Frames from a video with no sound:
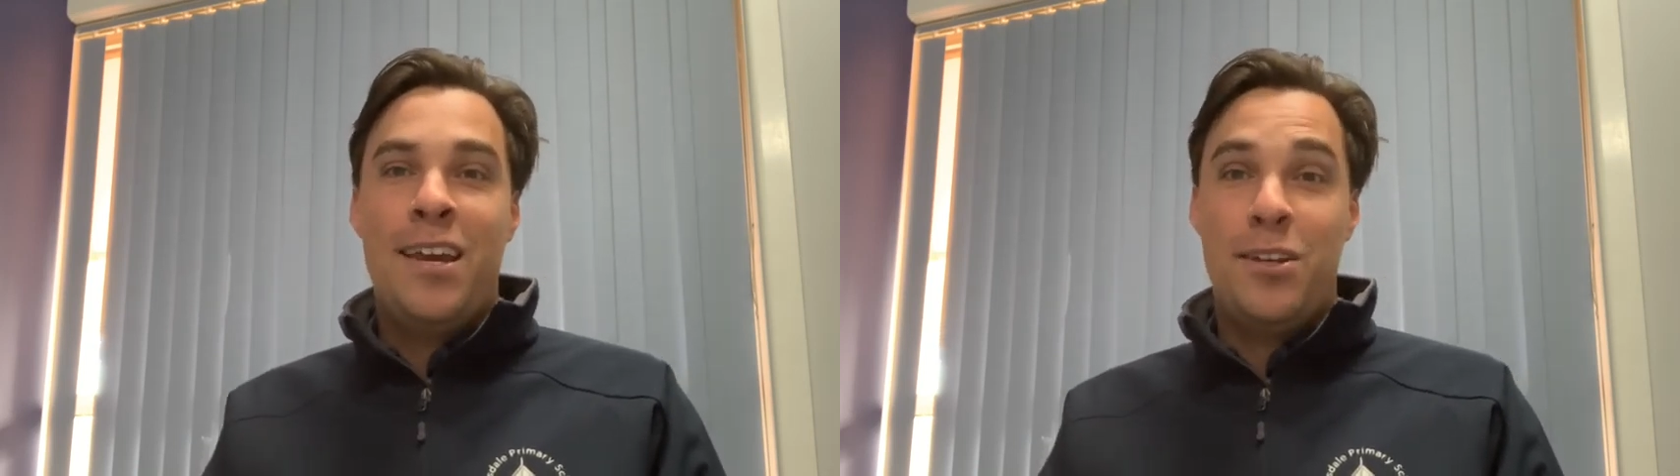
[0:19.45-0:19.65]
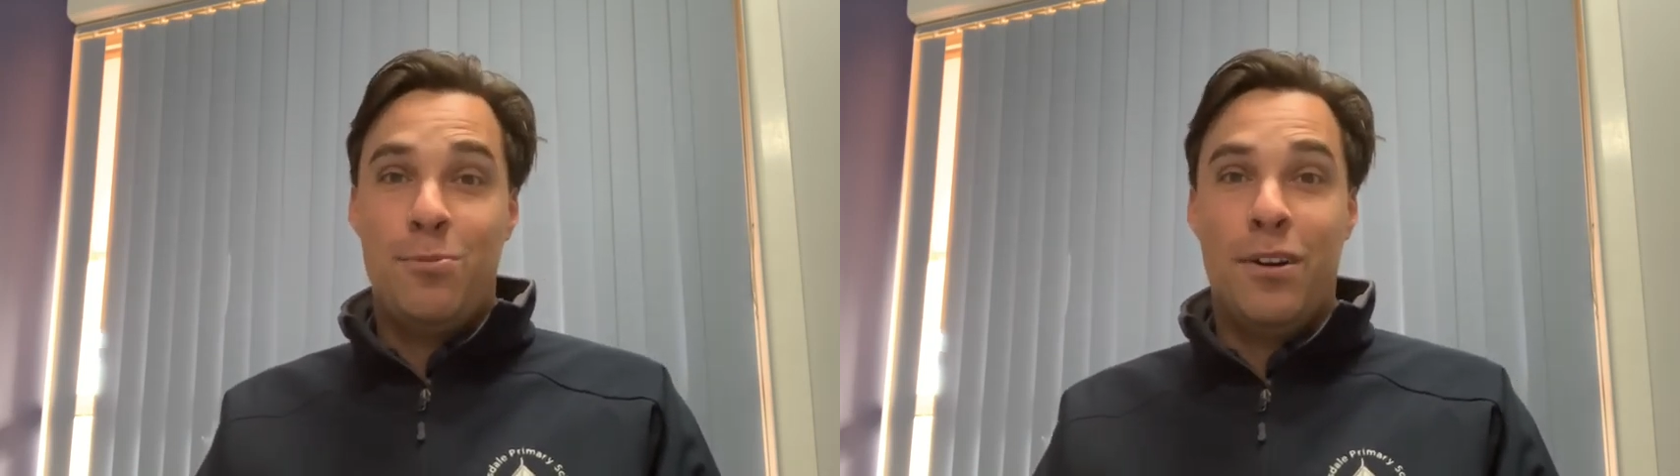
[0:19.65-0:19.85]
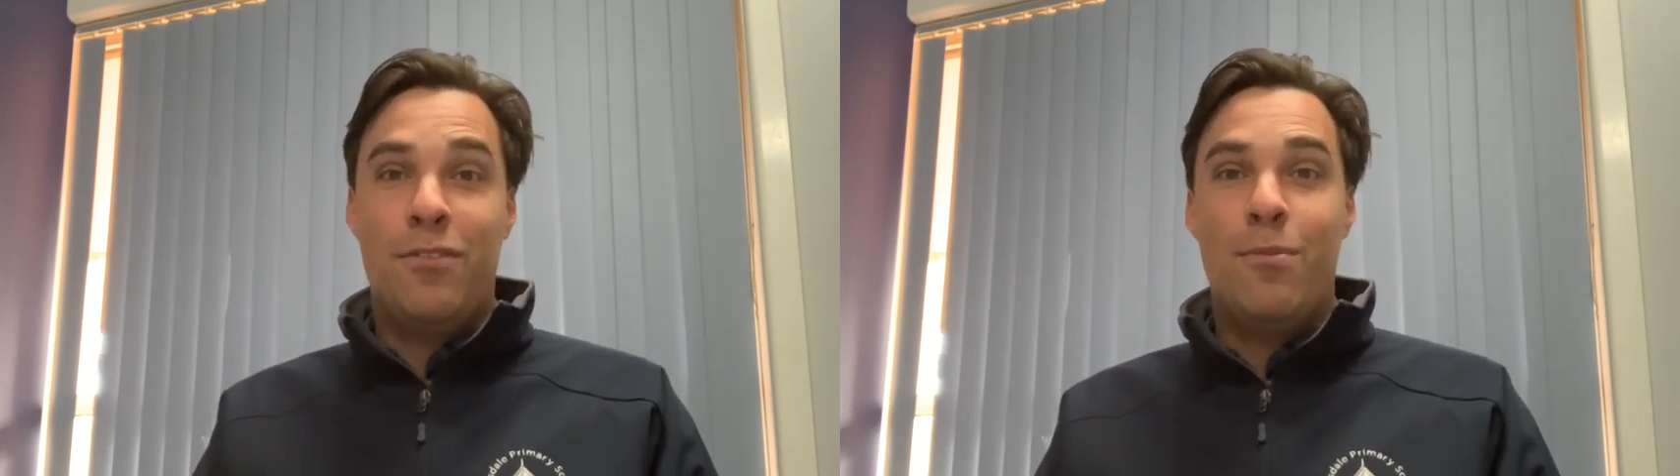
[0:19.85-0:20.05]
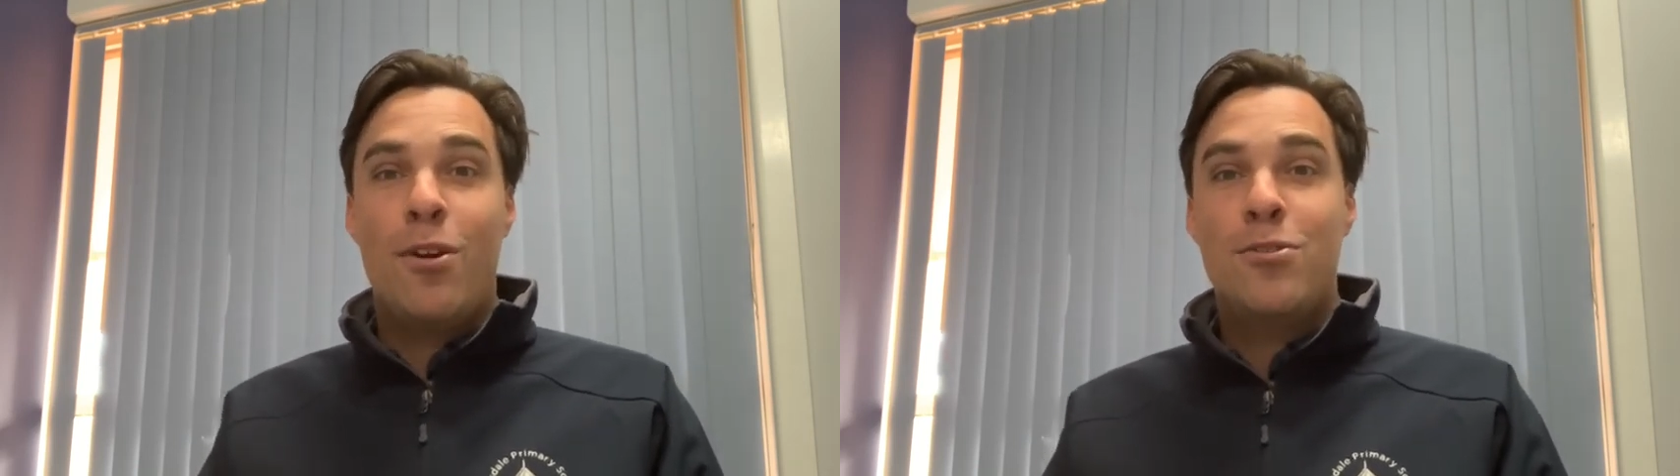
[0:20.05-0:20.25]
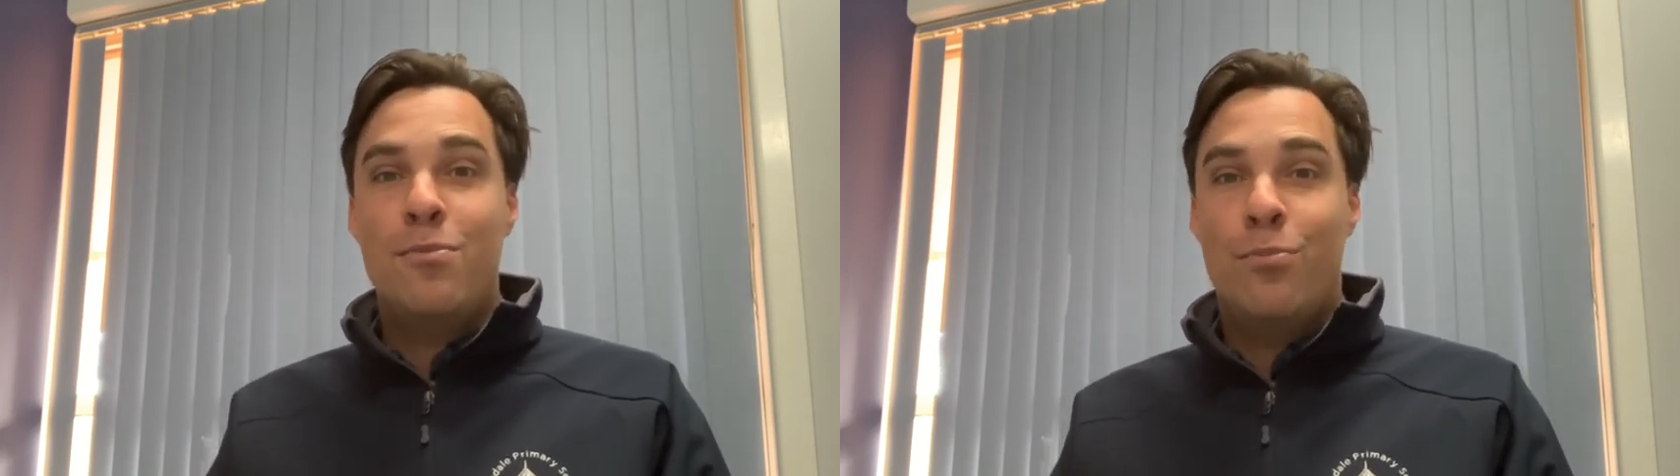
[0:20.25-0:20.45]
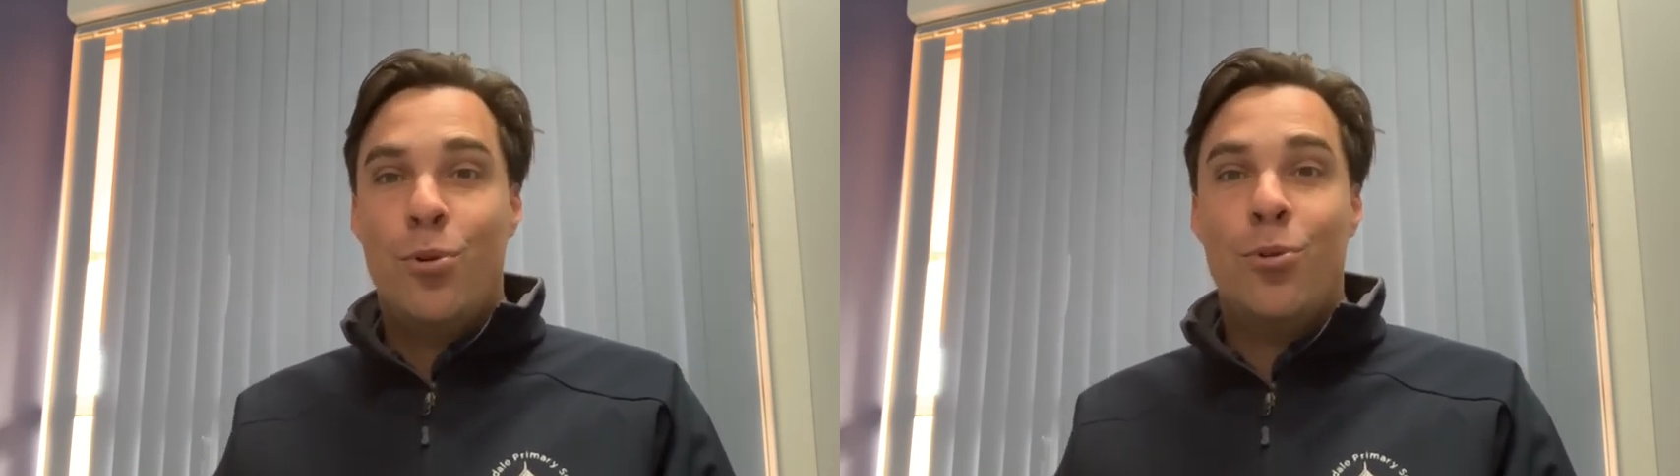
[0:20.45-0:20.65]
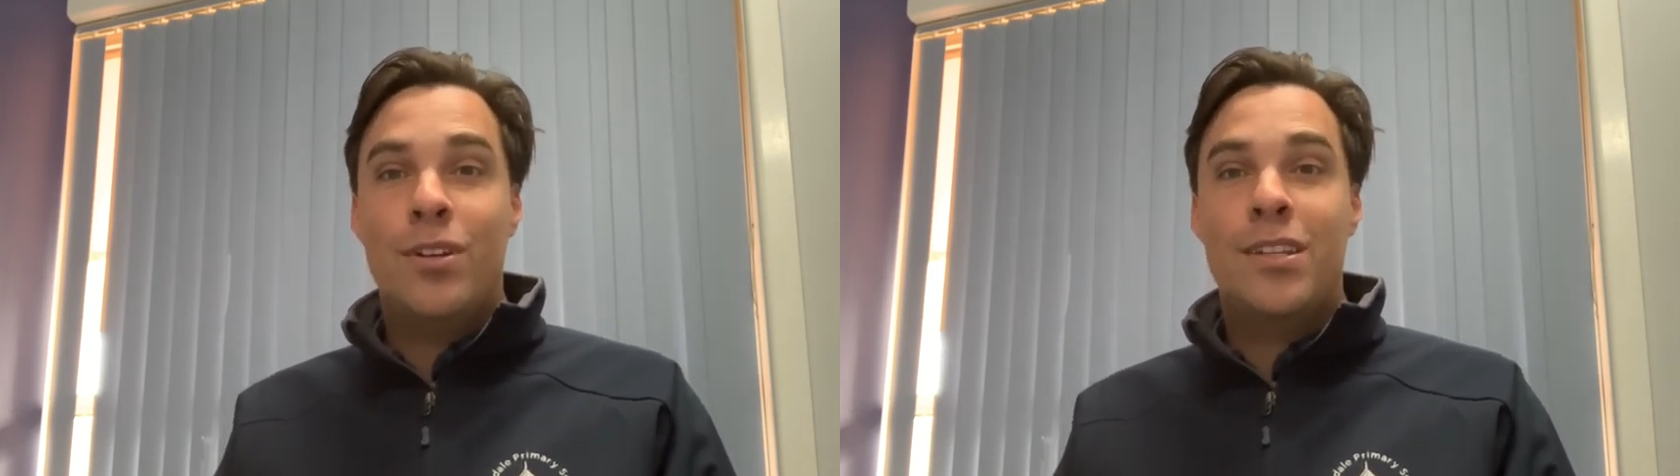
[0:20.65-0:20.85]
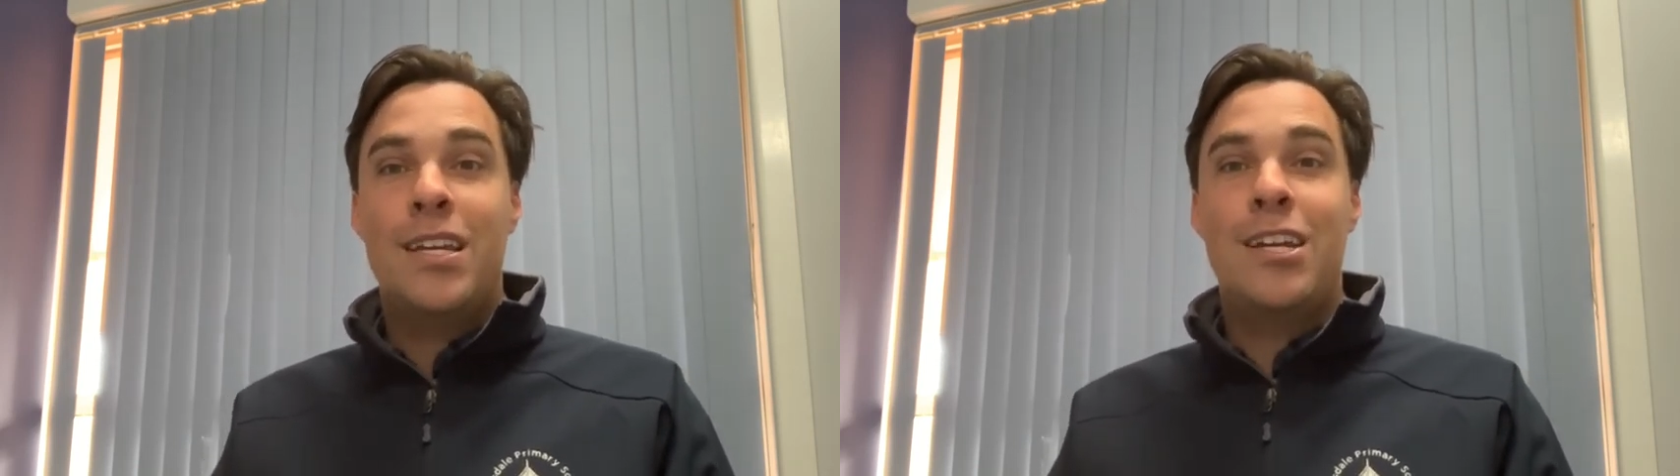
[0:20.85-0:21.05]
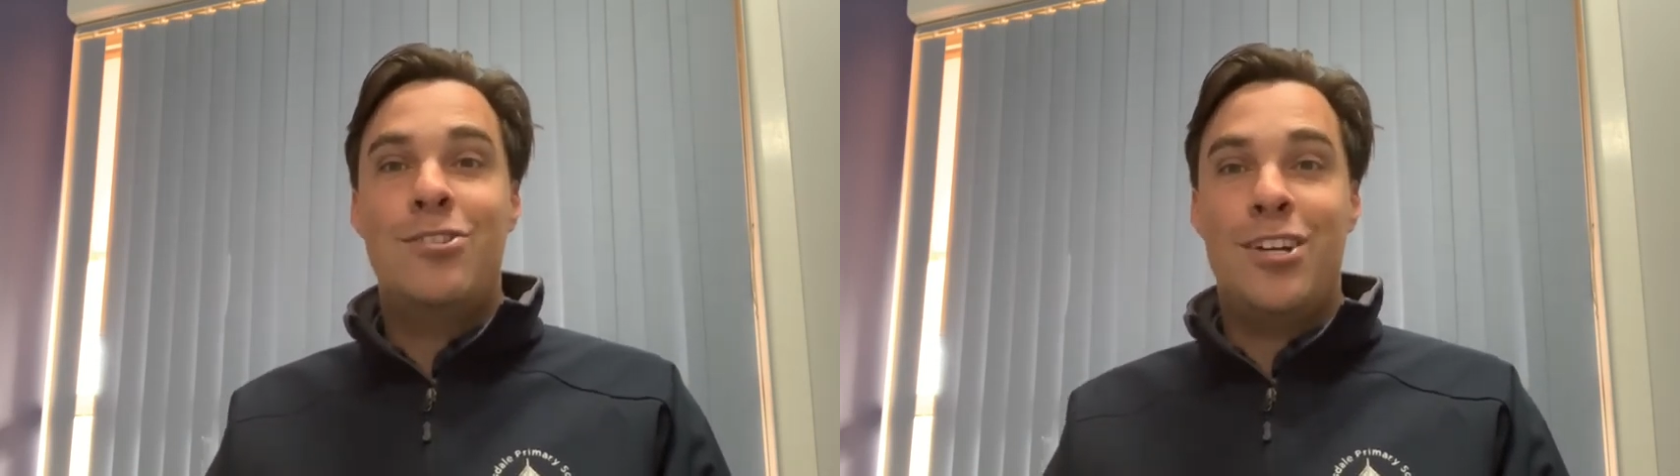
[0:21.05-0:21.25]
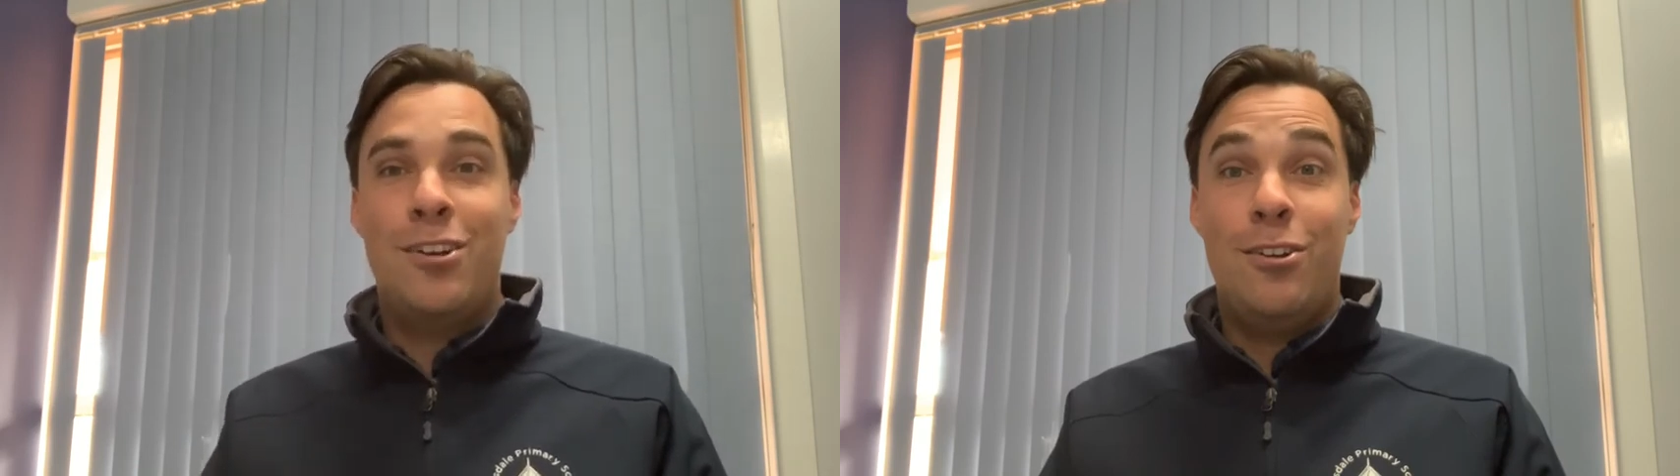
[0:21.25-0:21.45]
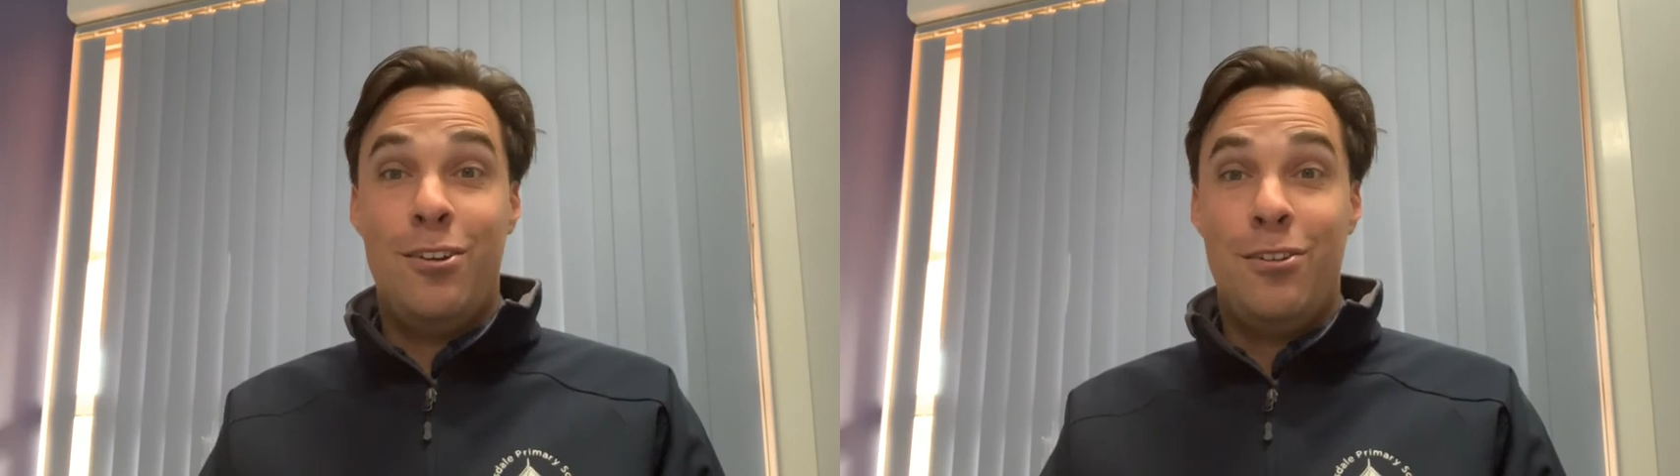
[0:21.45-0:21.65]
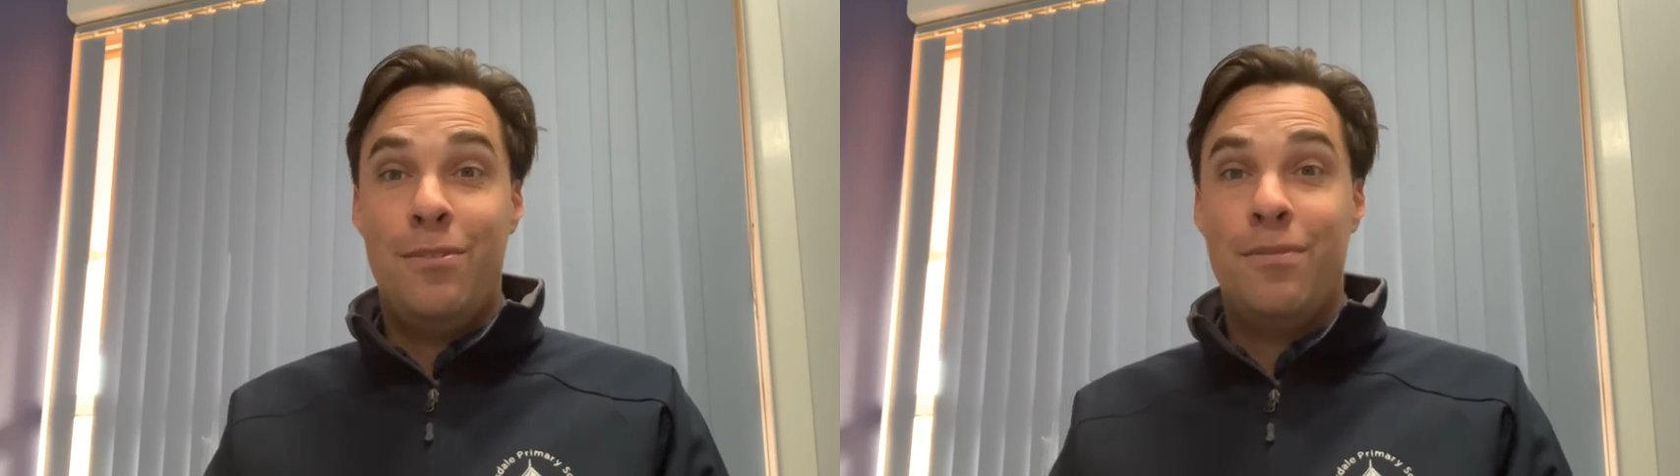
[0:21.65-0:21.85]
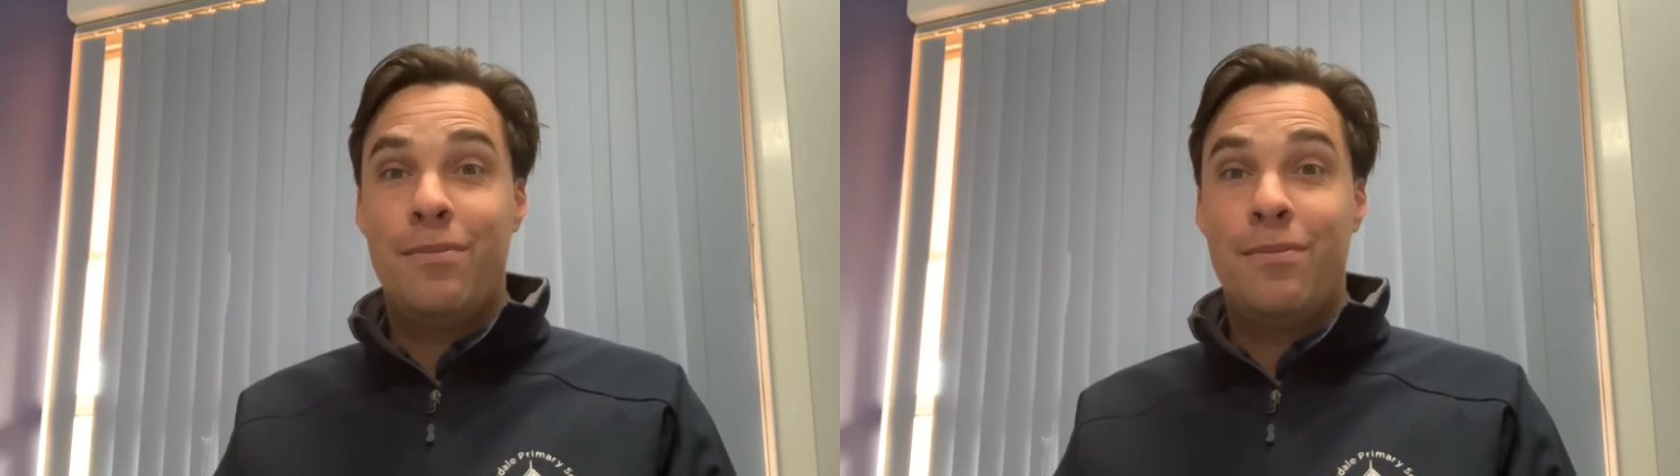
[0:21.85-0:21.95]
is one of the most important things you can do.